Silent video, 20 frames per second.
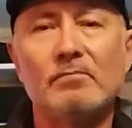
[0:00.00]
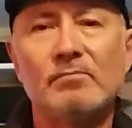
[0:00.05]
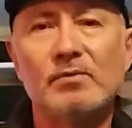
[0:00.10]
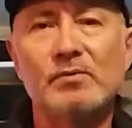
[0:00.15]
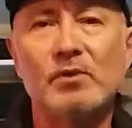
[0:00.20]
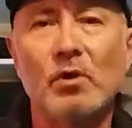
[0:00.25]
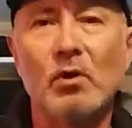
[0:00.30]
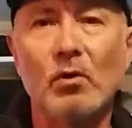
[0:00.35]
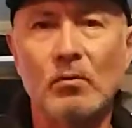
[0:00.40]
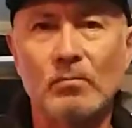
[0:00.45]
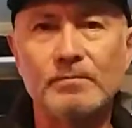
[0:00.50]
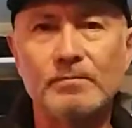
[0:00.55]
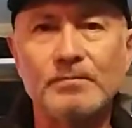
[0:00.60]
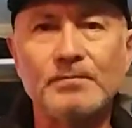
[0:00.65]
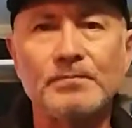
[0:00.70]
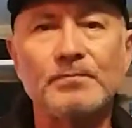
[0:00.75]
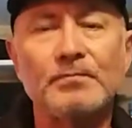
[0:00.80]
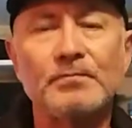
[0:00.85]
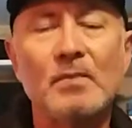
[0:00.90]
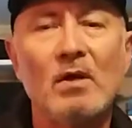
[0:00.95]
So
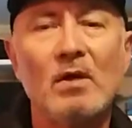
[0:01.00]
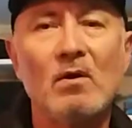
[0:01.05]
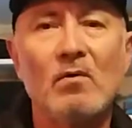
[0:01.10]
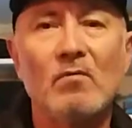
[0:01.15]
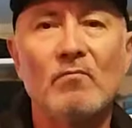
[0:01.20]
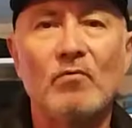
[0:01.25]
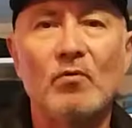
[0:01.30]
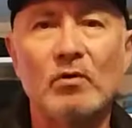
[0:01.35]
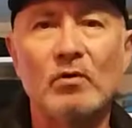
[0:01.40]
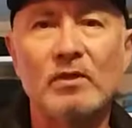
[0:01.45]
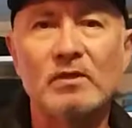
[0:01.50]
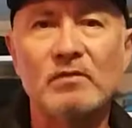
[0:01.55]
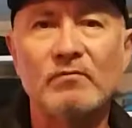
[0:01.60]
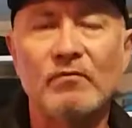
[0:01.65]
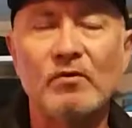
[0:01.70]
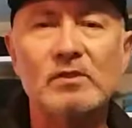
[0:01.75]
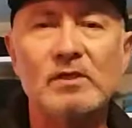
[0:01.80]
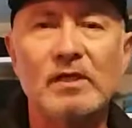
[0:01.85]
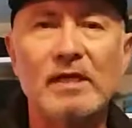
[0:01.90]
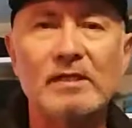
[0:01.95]
for this
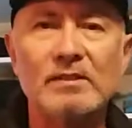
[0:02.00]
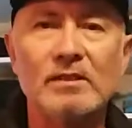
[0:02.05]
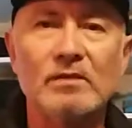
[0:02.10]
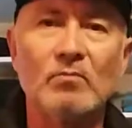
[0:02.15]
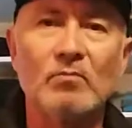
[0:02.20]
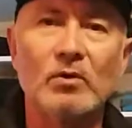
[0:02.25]
first lesson,